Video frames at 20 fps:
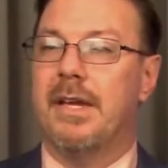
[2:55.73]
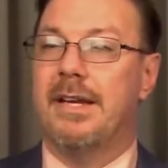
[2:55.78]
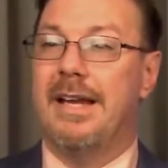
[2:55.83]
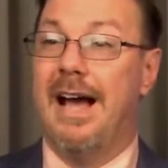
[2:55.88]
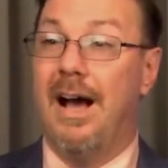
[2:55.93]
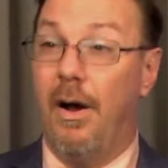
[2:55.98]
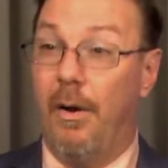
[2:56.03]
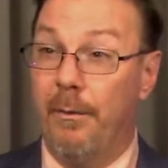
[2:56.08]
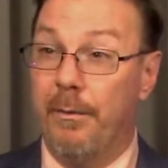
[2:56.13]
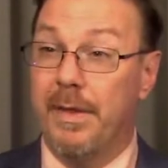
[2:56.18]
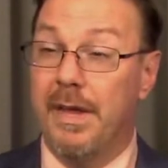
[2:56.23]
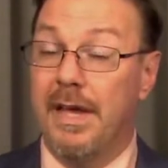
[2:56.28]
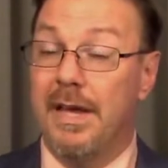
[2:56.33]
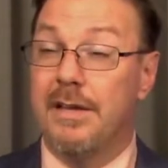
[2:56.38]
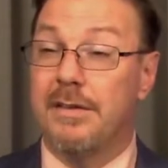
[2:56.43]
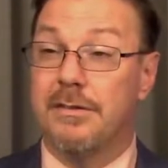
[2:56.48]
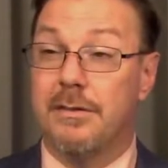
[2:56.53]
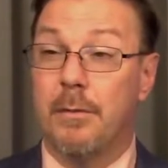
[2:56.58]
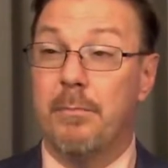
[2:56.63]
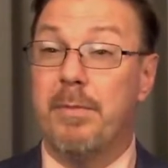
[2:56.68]
Now,
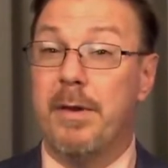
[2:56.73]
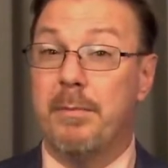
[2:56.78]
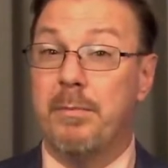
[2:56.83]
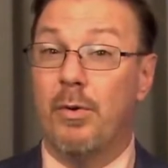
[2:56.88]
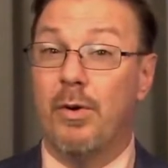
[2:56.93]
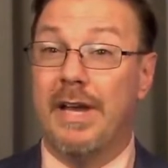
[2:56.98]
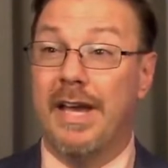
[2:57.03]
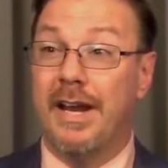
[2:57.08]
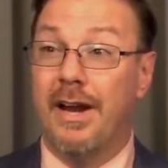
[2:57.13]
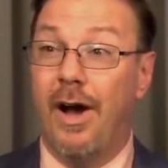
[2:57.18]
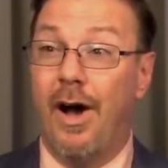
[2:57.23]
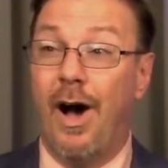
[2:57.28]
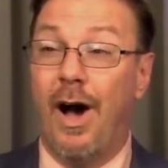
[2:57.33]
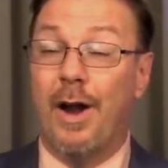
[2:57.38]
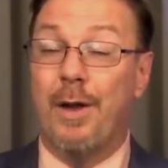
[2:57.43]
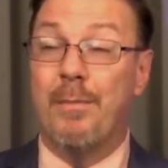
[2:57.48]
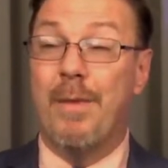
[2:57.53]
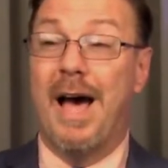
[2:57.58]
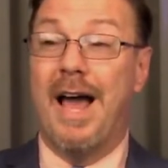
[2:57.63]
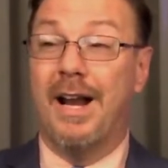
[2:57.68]
some people get
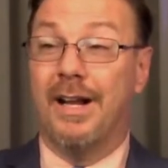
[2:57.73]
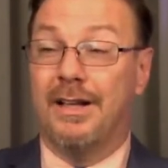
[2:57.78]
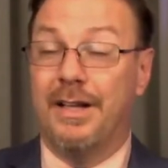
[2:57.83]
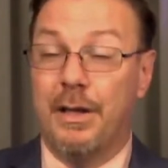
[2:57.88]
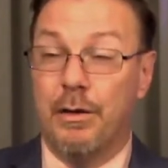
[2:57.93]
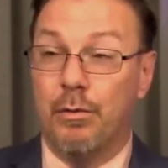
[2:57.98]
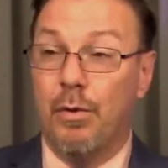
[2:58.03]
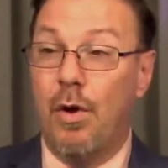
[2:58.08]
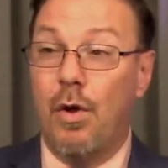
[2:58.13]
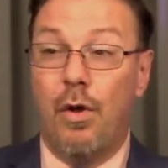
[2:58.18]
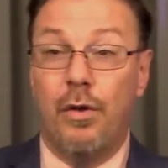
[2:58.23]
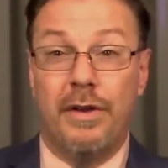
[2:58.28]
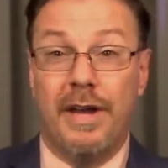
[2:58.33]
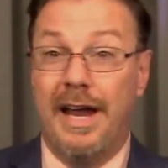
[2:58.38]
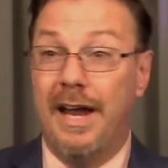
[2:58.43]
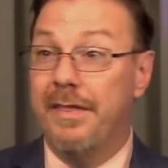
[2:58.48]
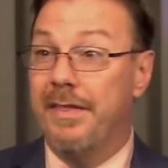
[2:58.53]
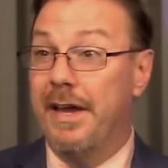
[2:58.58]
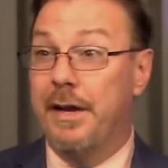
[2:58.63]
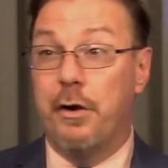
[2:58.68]
automatically enrolled
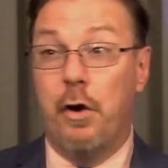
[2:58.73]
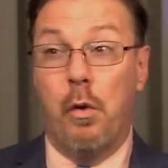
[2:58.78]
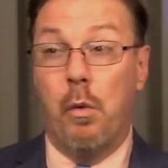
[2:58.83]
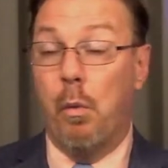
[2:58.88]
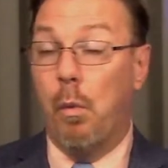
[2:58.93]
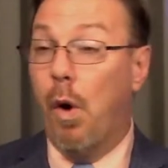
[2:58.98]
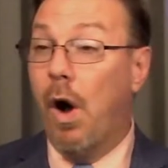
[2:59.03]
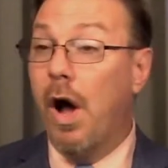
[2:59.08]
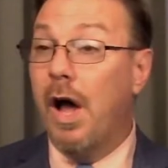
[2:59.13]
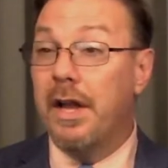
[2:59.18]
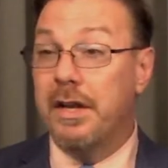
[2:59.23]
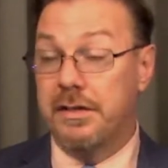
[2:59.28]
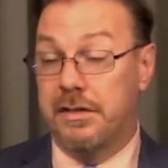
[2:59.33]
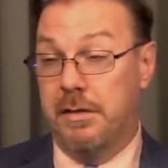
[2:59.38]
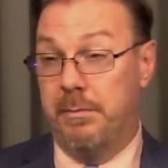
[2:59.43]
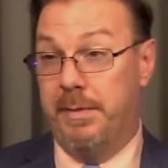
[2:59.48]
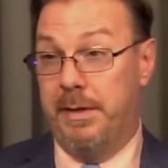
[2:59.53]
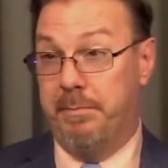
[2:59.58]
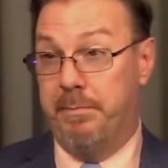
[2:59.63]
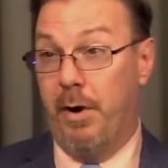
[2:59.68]
and they don't want
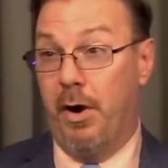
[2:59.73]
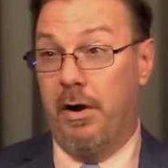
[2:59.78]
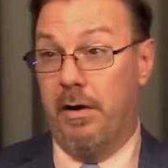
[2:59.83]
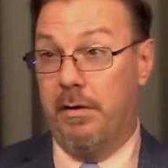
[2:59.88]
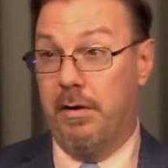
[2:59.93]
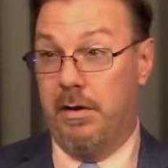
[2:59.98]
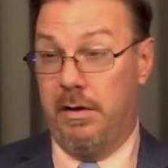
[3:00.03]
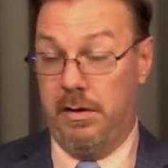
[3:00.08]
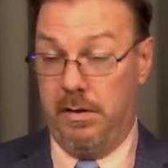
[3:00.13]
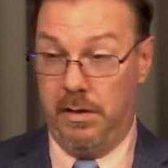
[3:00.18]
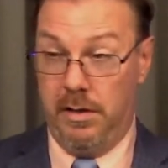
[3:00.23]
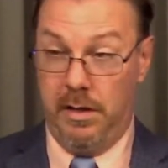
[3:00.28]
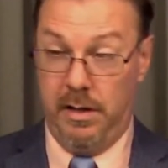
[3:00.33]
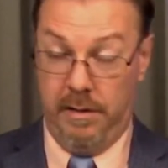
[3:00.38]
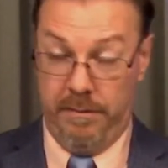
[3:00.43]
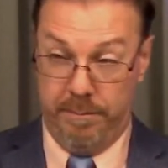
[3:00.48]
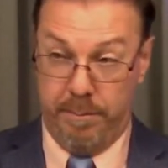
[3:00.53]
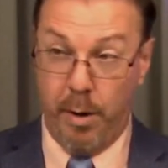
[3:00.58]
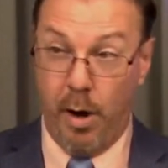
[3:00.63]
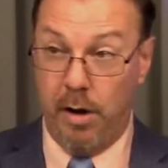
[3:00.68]
to be part
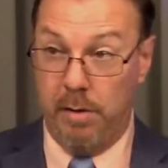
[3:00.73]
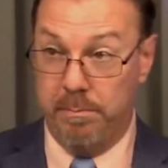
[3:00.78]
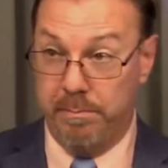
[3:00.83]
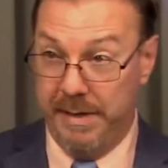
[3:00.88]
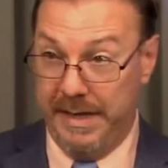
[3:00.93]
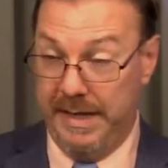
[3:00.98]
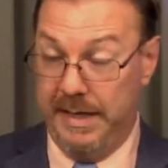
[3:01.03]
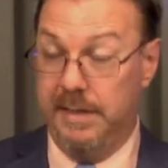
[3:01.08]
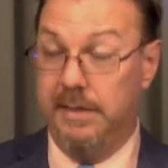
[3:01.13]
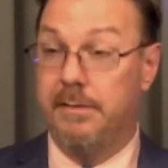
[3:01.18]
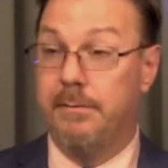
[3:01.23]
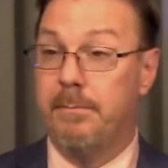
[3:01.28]
of Part B.